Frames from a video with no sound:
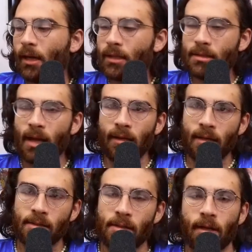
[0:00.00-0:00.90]
It's not
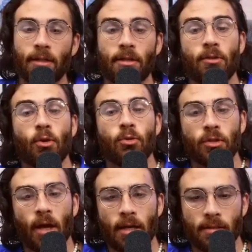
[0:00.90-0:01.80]
necessarily that those
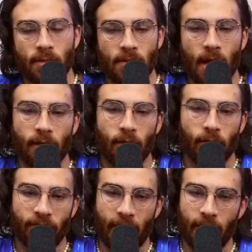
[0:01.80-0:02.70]
guys decided
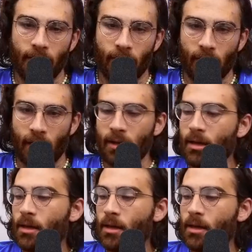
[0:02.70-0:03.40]
our fate, okay?